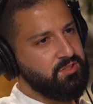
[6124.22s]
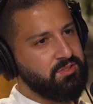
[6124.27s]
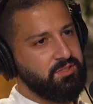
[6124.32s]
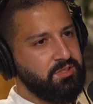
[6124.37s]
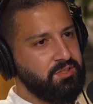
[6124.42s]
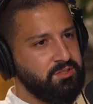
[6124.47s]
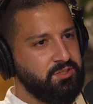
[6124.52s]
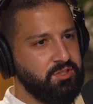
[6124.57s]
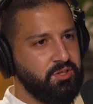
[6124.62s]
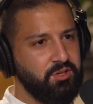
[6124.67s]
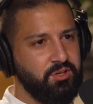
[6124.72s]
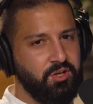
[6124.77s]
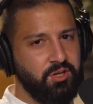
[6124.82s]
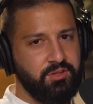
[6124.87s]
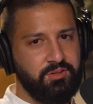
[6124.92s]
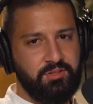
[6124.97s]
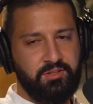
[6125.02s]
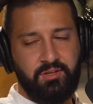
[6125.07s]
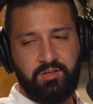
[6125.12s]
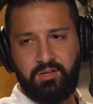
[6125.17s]
Just because
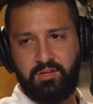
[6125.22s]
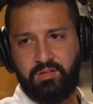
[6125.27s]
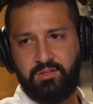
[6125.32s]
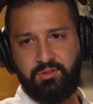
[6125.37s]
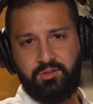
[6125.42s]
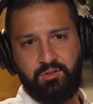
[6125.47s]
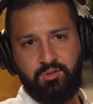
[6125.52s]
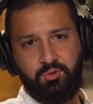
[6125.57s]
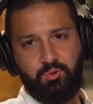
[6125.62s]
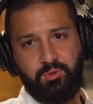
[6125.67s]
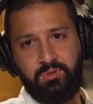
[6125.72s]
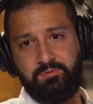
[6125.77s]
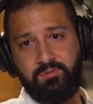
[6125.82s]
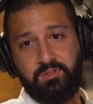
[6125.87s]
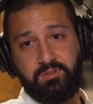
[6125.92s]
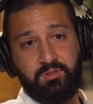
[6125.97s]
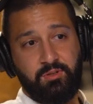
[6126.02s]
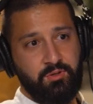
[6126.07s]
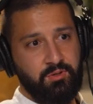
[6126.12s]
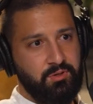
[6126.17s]
you're not the
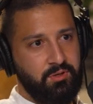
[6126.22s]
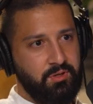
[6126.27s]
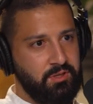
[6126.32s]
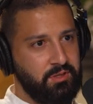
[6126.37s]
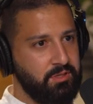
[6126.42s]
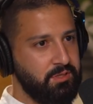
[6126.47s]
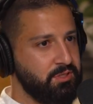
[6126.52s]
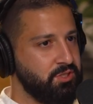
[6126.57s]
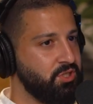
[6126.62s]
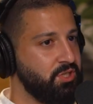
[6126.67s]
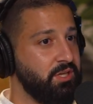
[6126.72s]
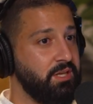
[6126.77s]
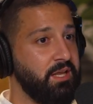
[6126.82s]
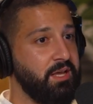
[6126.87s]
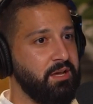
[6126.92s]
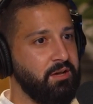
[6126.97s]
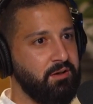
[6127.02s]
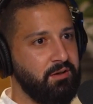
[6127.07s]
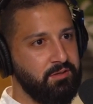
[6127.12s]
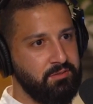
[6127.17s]
Louis Vuitton and the
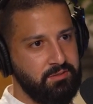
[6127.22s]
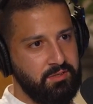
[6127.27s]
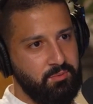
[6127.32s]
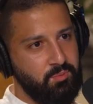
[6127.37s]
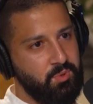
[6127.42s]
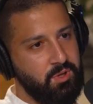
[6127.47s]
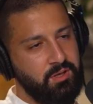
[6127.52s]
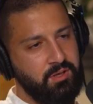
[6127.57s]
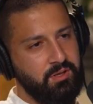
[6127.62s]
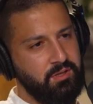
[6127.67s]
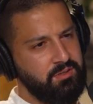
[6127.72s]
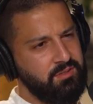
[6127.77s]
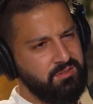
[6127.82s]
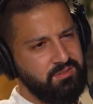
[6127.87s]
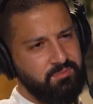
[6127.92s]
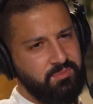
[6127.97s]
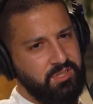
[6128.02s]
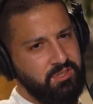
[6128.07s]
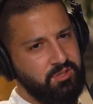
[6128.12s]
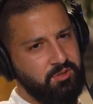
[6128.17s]
Chanel and
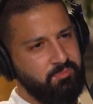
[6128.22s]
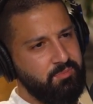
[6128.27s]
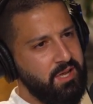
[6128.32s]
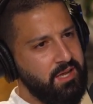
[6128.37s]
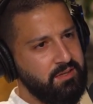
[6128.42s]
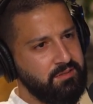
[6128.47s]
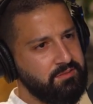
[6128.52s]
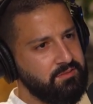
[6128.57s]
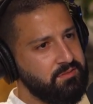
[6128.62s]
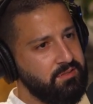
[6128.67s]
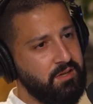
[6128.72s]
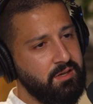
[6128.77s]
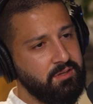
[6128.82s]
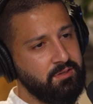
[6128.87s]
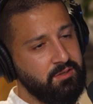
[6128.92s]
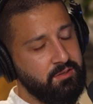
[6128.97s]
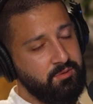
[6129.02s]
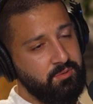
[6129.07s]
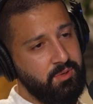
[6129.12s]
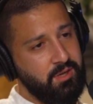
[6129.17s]
whatnot doesn't mean your bags
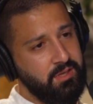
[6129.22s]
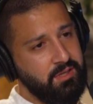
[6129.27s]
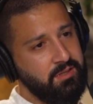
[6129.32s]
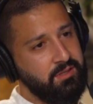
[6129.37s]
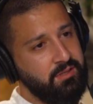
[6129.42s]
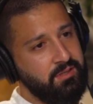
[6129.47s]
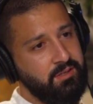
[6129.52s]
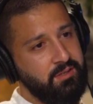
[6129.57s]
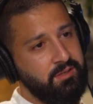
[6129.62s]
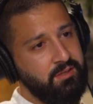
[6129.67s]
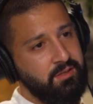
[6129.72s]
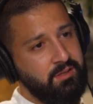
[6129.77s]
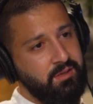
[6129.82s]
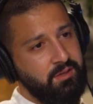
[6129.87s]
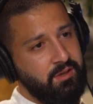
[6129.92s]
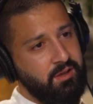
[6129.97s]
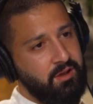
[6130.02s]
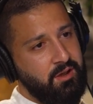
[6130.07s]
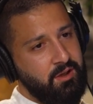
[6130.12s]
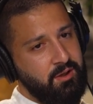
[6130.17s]
suck, right? Yeah.